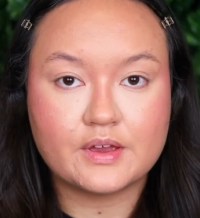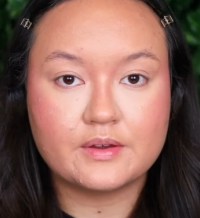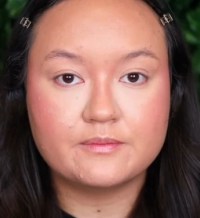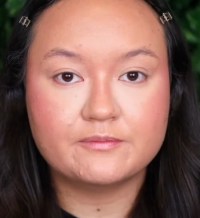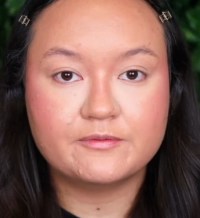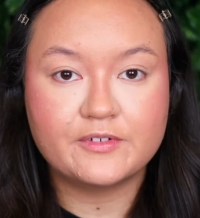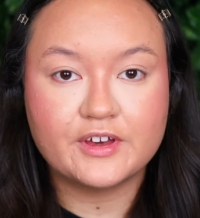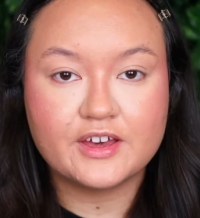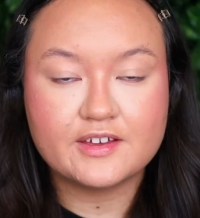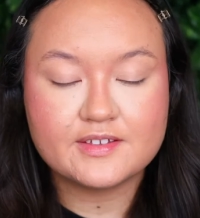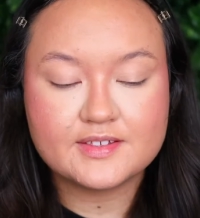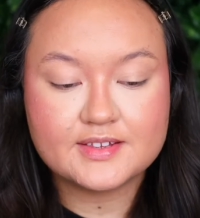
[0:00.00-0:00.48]
I'm
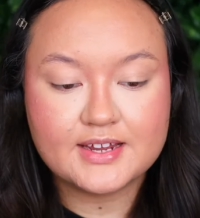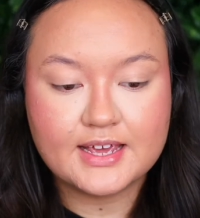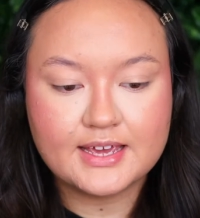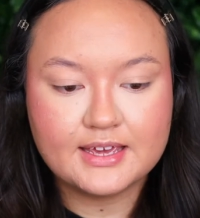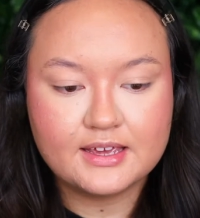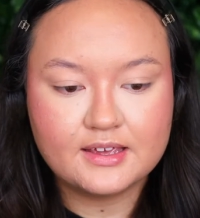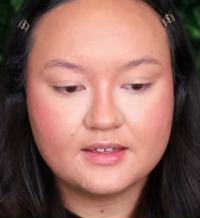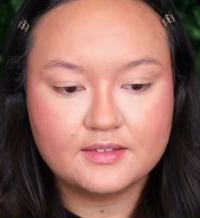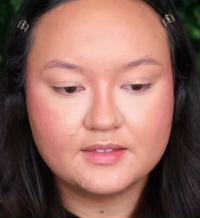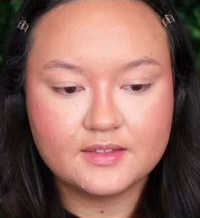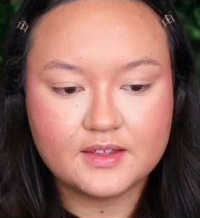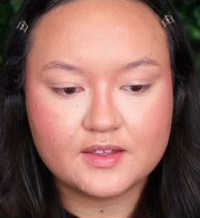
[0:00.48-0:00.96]
first
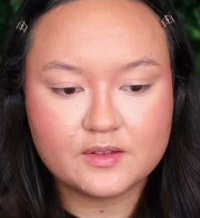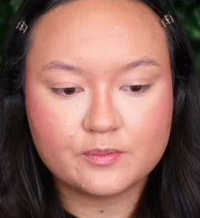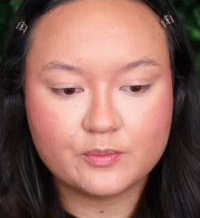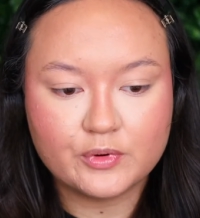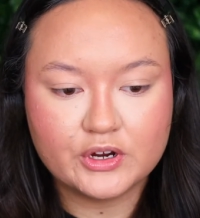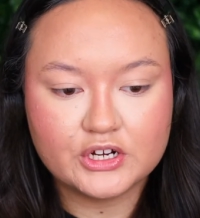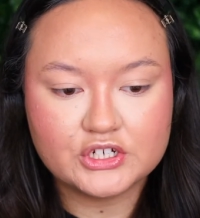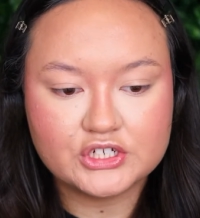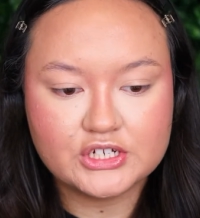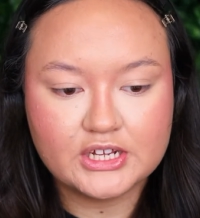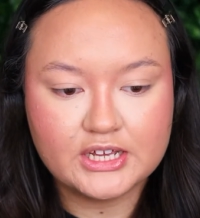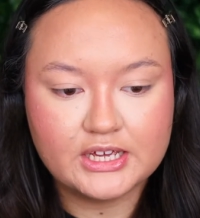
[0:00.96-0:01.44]
taking this
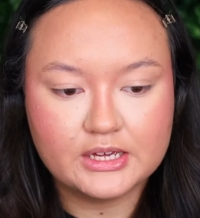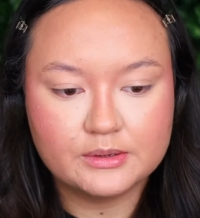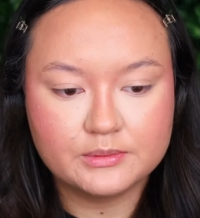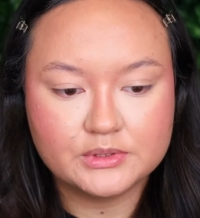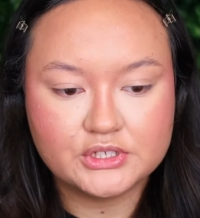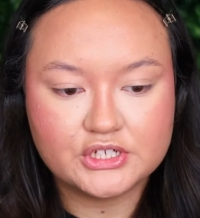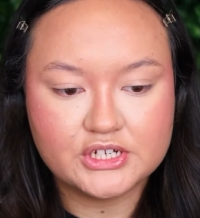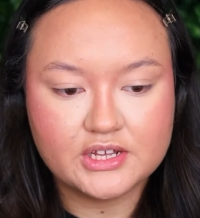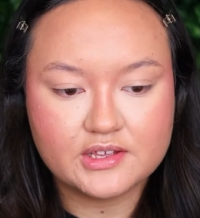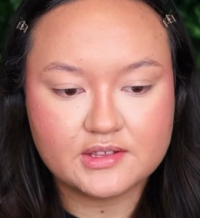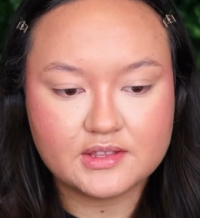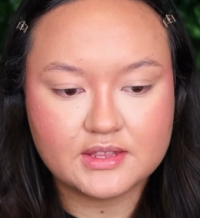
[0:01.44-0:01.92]
brush here,
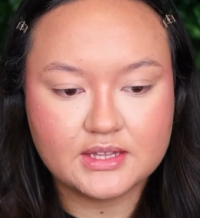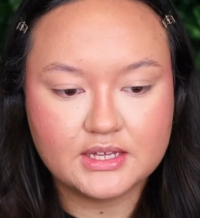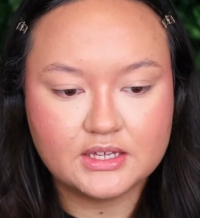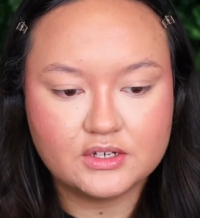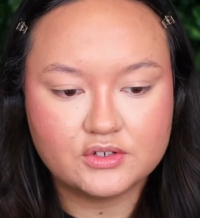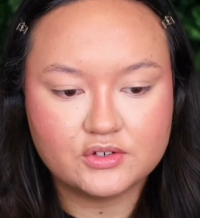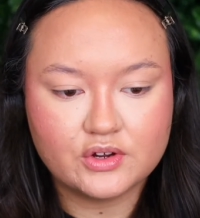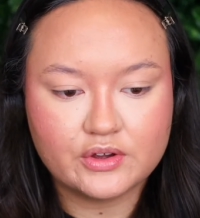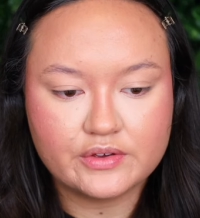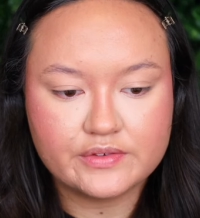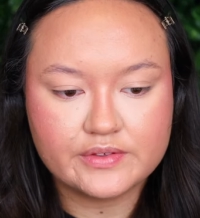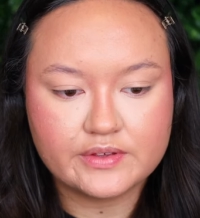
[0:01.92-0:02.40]
which is the
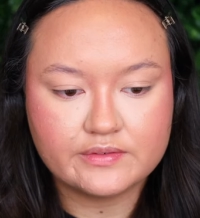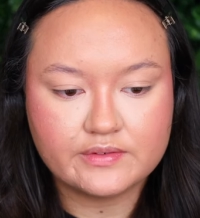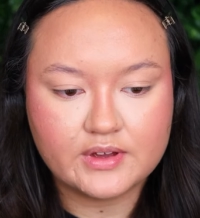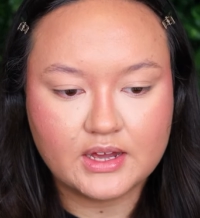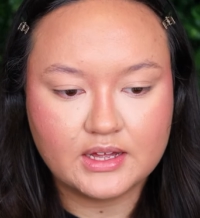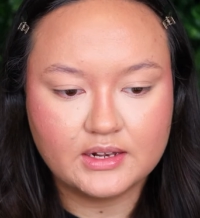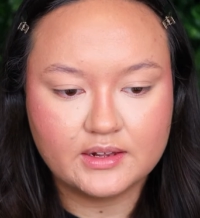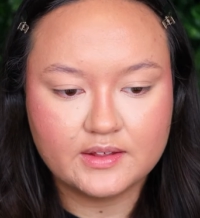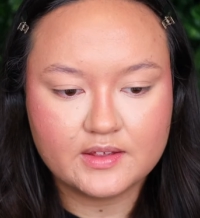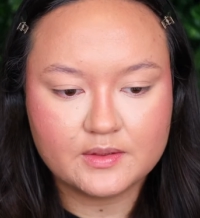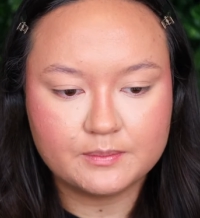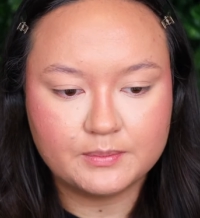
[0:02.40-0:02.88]
Dose of
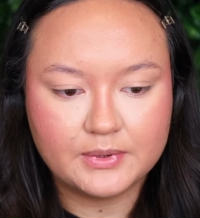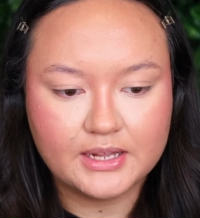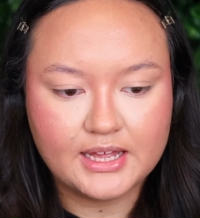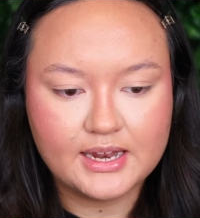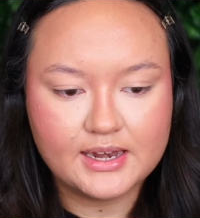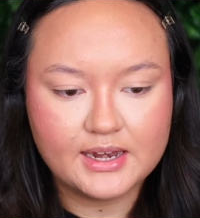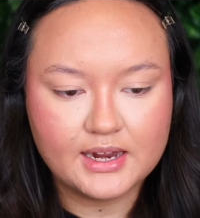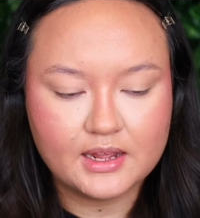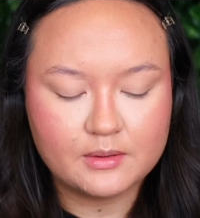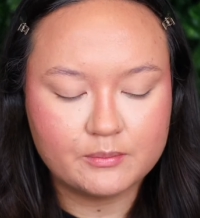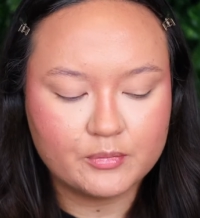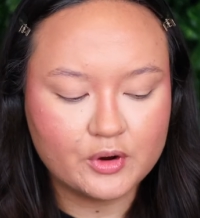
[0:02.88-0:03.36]
Colors
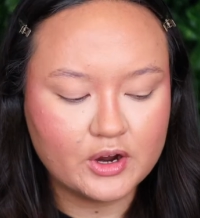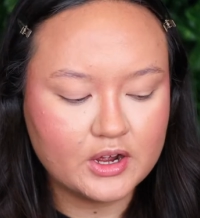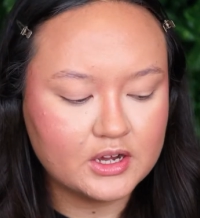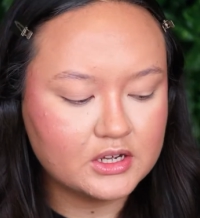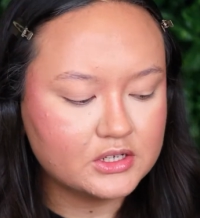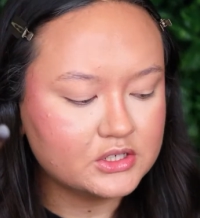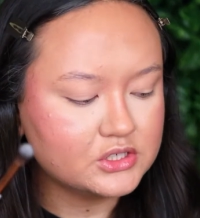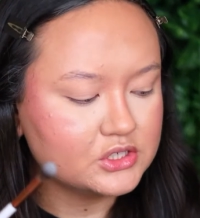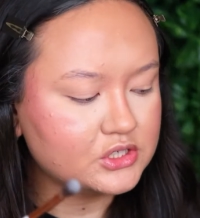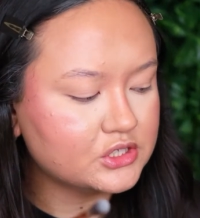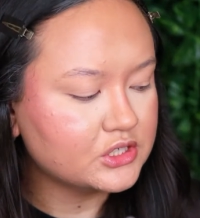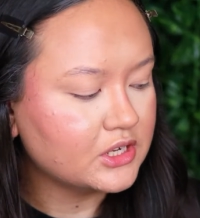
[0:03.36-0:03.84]
blending
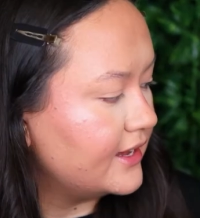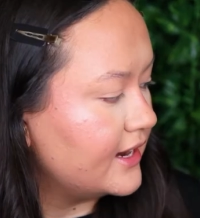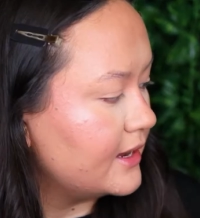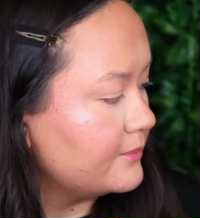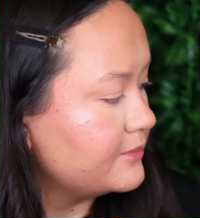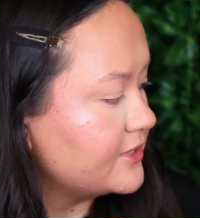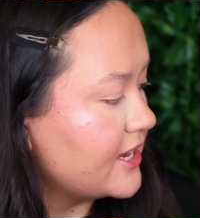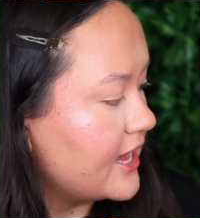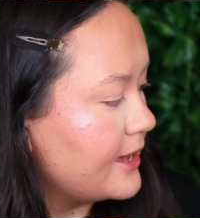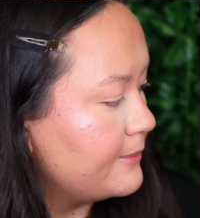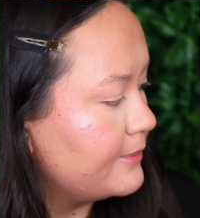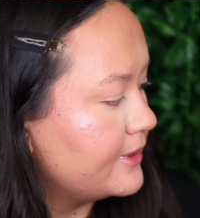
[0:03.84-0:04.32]
brush. And I'm
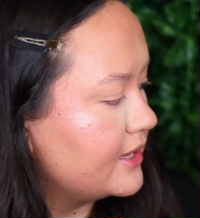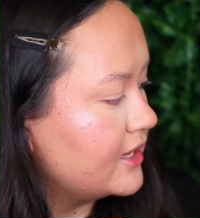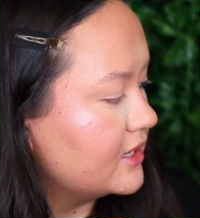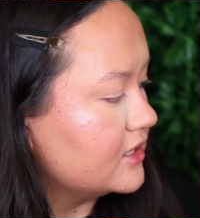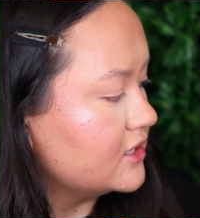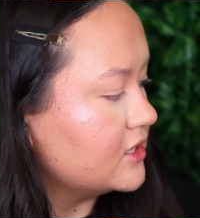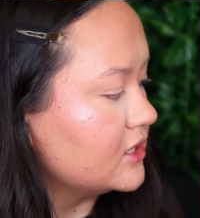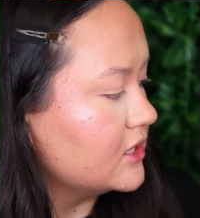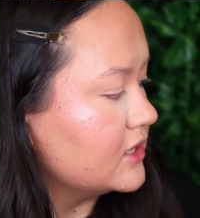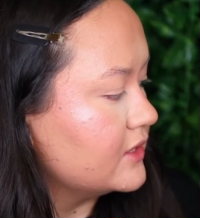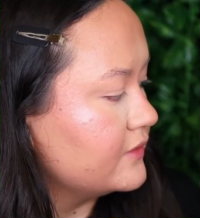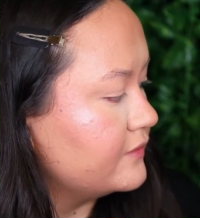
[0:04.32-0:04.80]
tapping
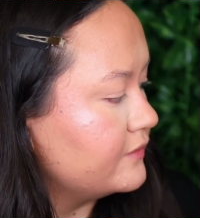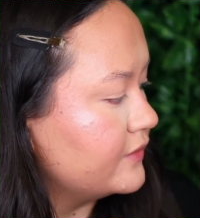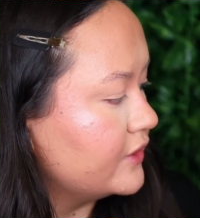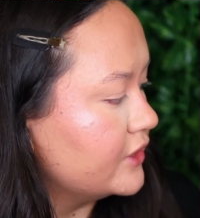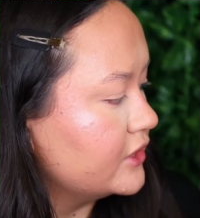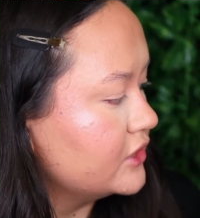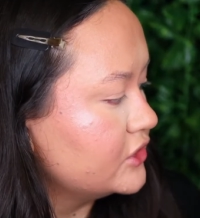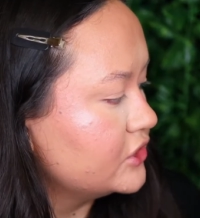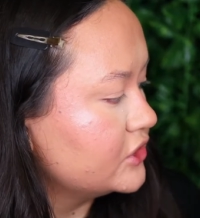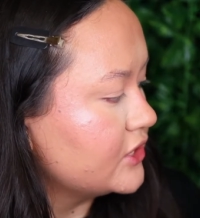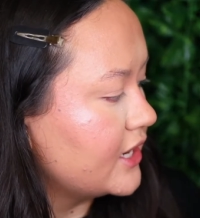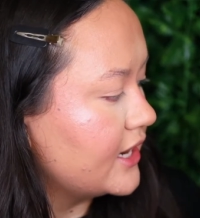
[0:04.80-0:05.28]
into the
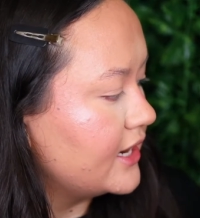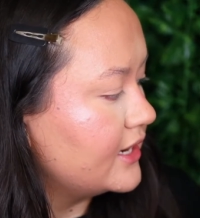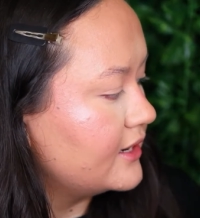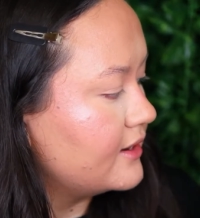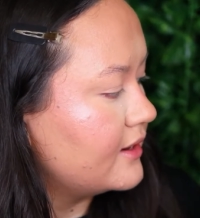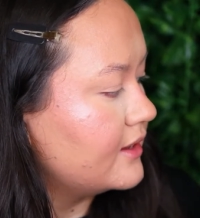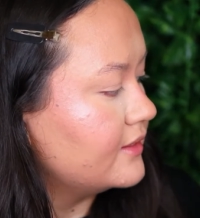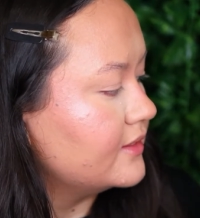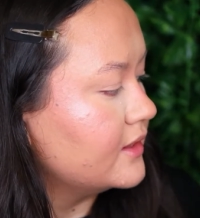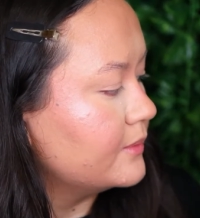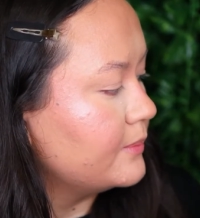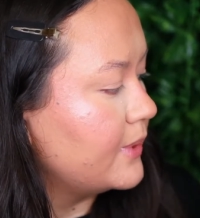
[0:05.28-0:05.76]
first shade
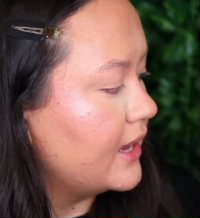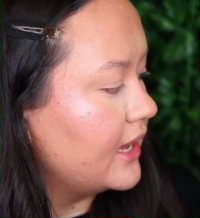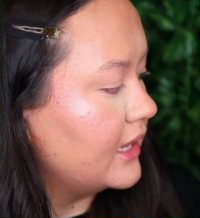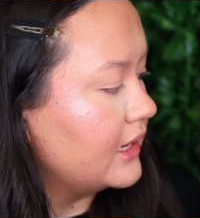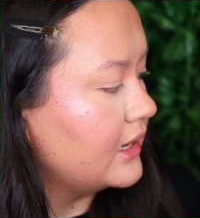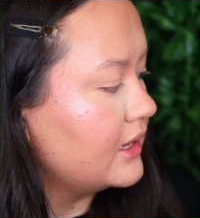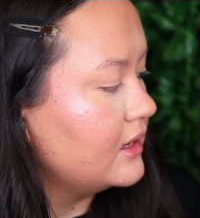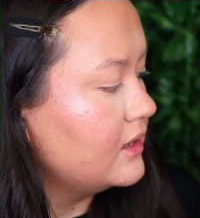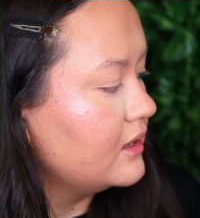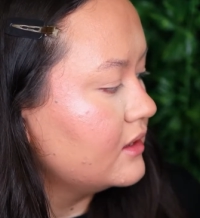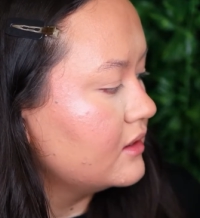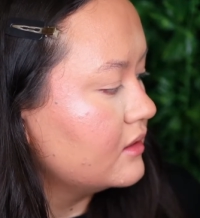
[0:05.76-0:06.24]
in the
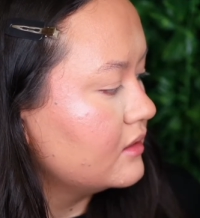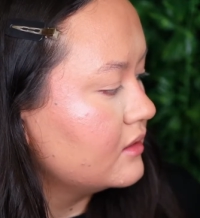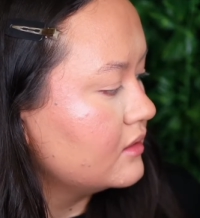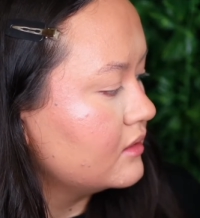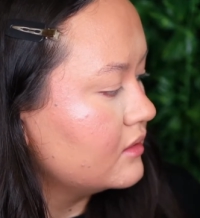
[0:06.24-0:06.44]
palette.